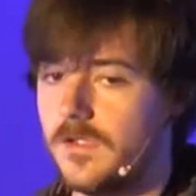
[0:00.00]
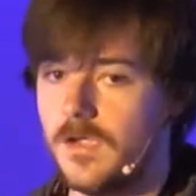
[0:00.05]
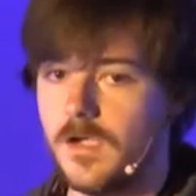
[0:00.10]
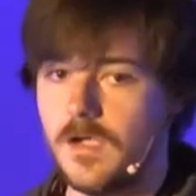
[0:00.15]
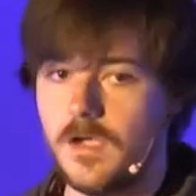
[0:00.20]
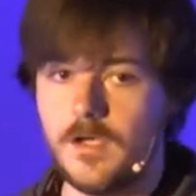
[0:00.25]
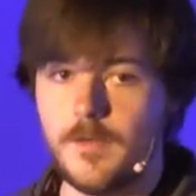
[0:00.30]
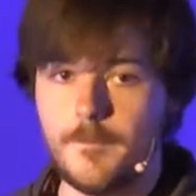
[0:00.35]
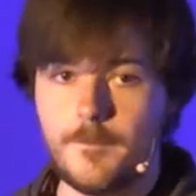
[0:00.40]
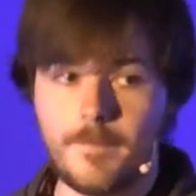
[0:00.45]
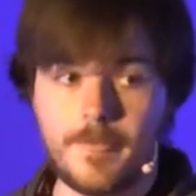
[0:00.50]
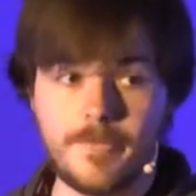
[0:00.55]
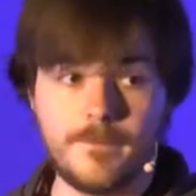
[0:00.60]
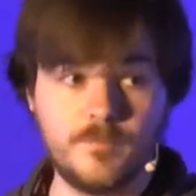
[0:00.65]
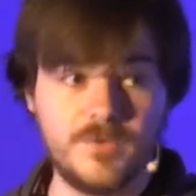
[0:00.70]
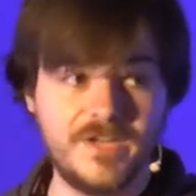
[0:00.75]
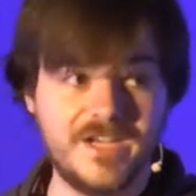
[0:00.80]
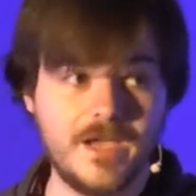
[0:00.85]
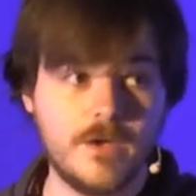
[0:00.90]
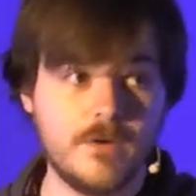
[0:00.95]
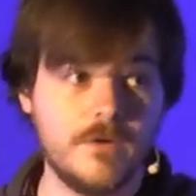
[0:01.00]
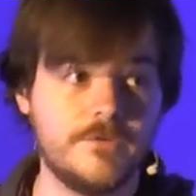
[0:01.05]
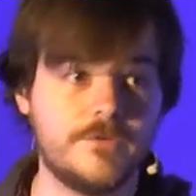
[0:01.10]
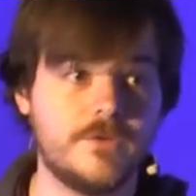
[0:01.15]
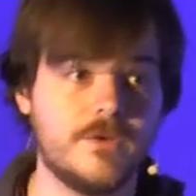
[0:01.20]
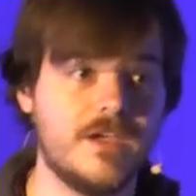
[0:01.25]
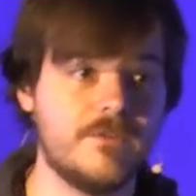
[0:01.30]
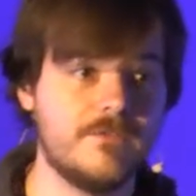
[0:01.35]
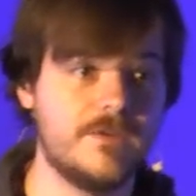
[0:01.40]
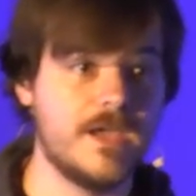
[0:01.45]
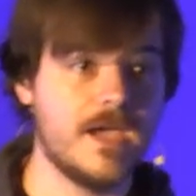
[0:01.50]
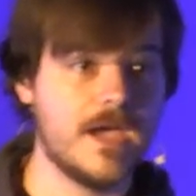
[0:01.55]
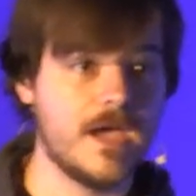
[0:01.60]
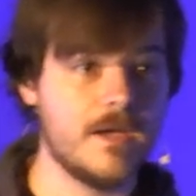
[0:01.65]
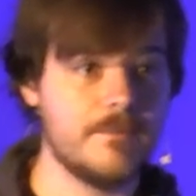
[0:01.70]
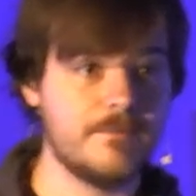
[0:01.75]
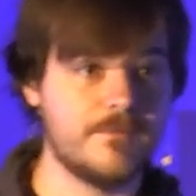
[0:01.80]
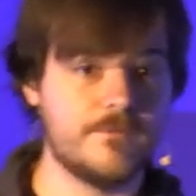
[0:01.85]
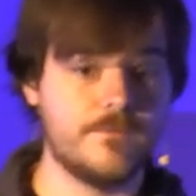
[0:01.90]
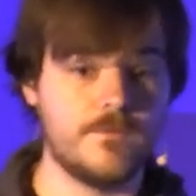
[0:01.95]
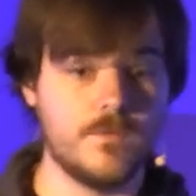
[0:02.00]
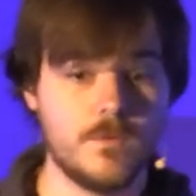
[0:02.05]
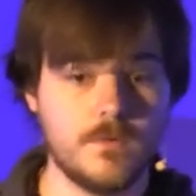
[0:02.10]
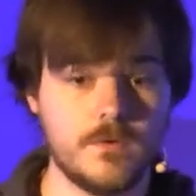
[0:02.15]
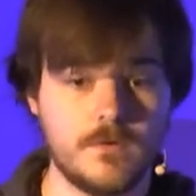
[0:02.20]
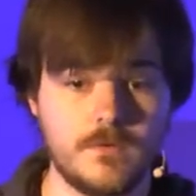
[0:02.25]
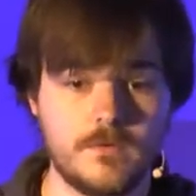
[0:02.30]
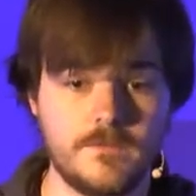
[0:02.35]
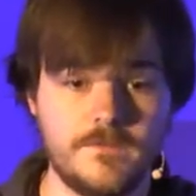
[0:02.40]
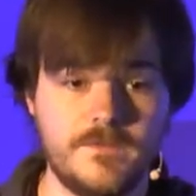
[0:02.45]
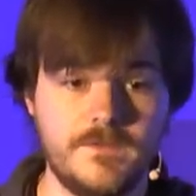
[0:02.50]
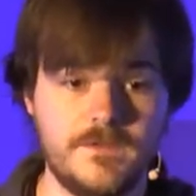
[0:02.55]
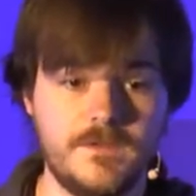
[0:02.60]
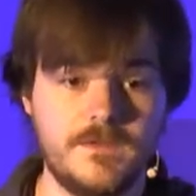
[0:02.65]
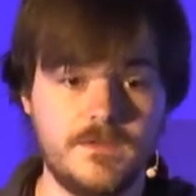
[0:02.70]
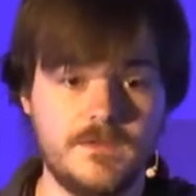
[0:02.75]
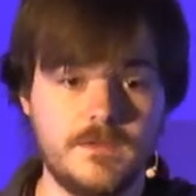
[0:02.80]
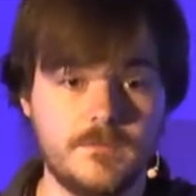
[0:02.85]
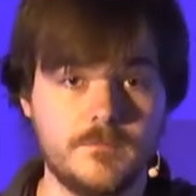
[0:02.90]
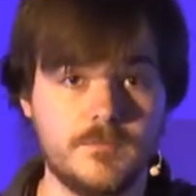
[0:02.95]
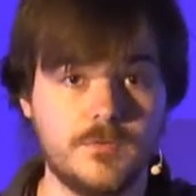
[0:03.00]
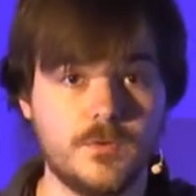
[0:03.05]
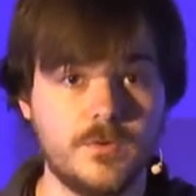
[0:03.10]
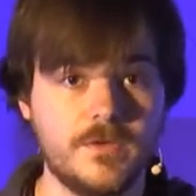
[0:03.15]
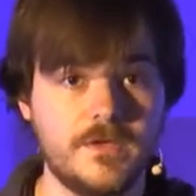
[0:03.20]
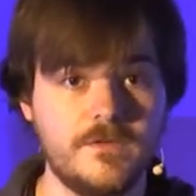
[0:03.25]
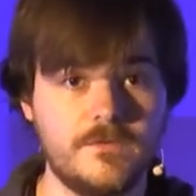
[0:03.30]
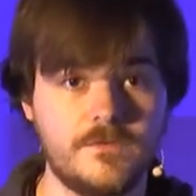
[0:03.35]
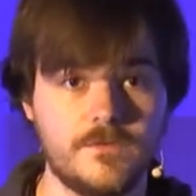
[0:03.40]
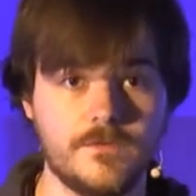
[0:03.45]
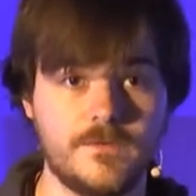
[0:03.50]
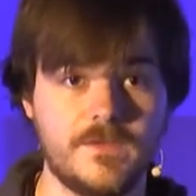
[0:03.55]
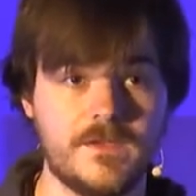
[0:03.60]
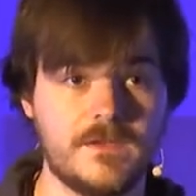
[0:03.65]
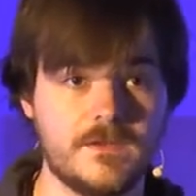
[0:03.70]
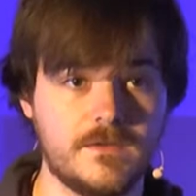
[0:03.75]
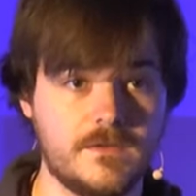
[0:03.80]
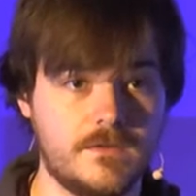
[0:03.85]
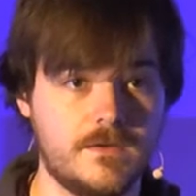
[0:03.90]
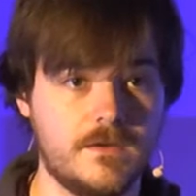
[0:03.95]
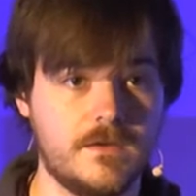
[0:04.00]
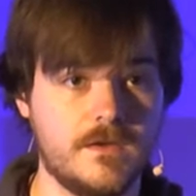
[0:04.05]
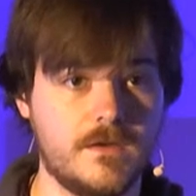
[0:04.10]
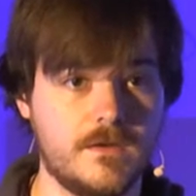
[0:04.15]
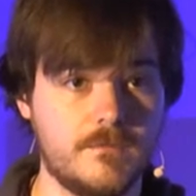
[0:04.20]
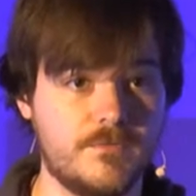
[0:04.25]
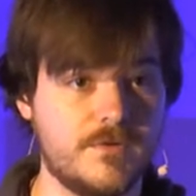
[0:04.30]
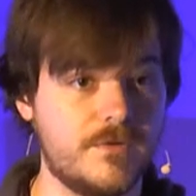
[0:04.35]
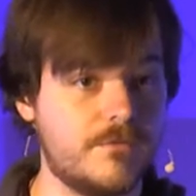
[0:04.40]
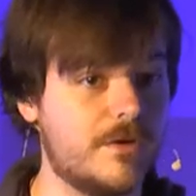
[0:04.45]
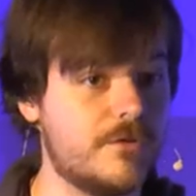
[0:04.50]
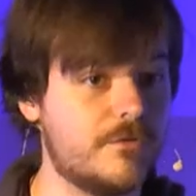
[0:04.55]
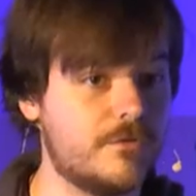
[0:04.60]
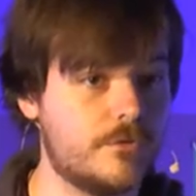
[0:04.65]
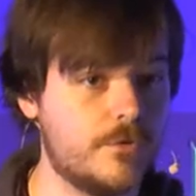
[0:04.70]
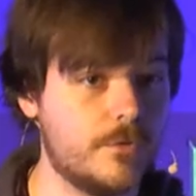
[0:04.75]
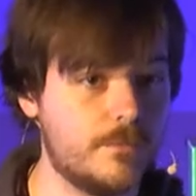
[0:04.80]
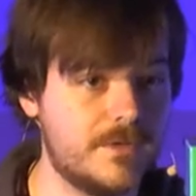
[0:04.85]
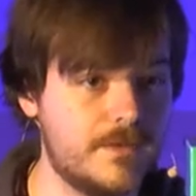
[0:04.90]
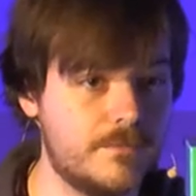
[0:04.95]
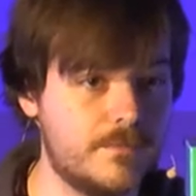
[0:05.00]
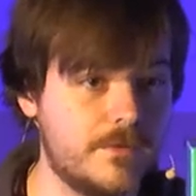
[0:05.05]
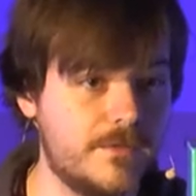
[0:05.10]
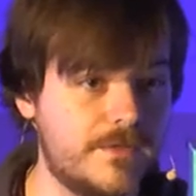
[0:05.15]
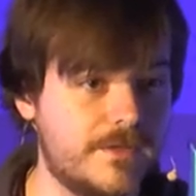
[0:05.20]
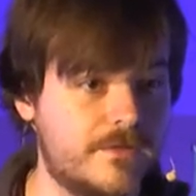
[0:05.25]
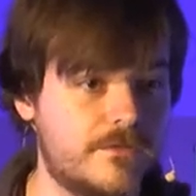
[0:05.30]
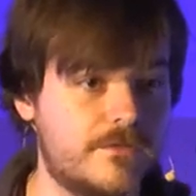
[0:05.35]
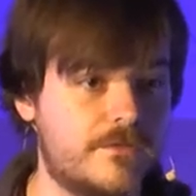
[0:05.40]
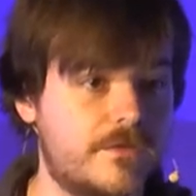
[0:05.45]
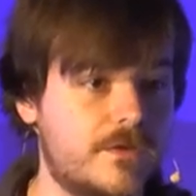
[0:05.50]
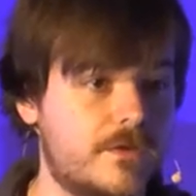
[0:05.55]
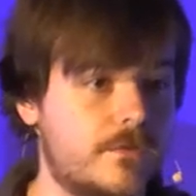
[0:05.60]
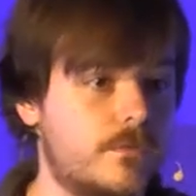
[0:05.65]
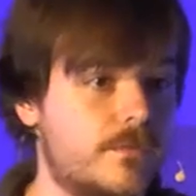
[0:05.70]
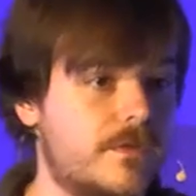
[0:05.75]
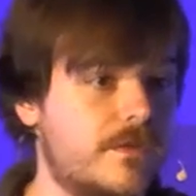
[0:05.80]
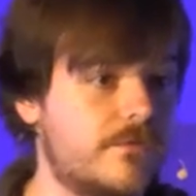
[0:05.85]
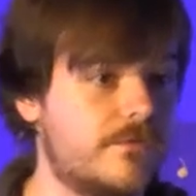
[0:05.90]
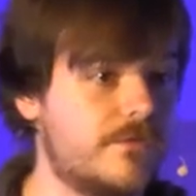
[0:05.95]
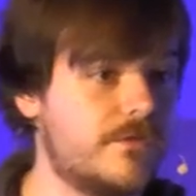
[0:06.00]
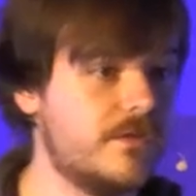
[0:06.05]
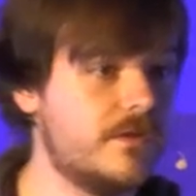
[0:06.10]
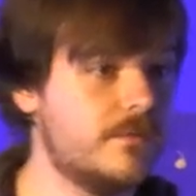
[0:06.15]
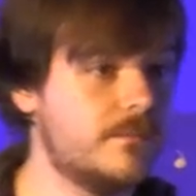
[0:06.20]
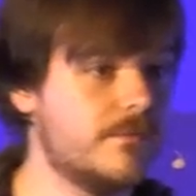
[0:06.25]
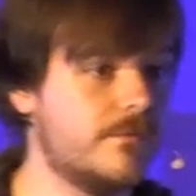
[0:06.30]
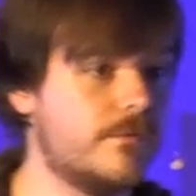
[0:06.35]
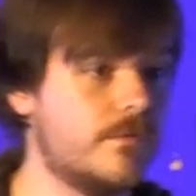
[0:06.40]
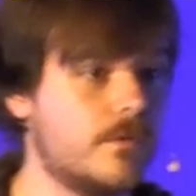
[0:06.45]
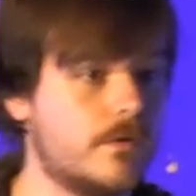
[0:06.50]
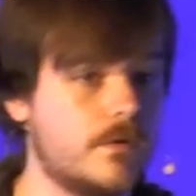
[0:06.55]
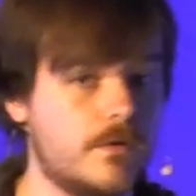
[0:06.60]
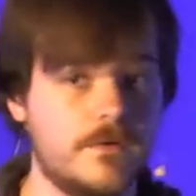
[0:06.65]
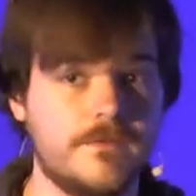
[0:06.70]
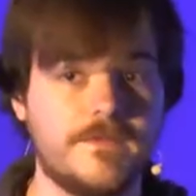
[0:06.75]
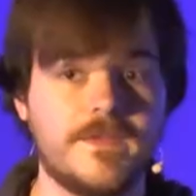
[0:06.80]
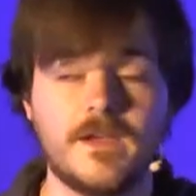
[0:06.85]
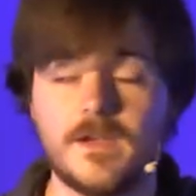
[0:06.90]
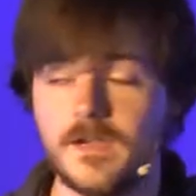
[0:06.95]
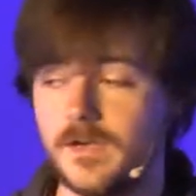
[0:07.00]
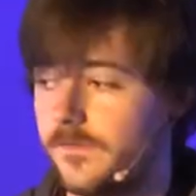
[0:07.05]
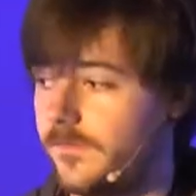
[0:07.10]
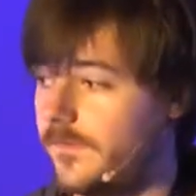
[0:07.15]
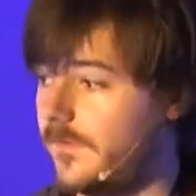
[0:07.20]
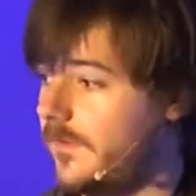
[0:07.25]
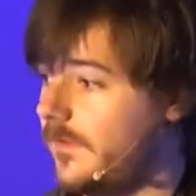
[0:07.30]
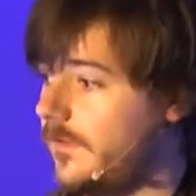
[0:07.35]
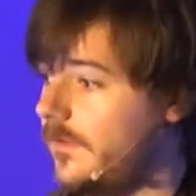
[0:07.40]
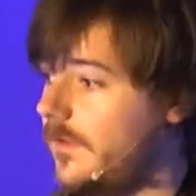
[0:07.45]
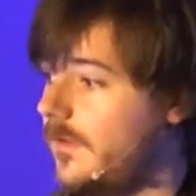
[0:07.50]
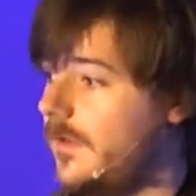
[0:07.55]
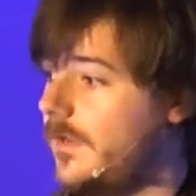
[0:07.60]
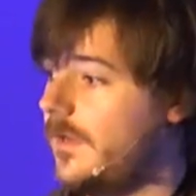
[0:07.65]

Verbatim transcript: Um, we now also have an app for the employees, so they can uh, pre-register people, they can see who they've seen before, that kind of thing.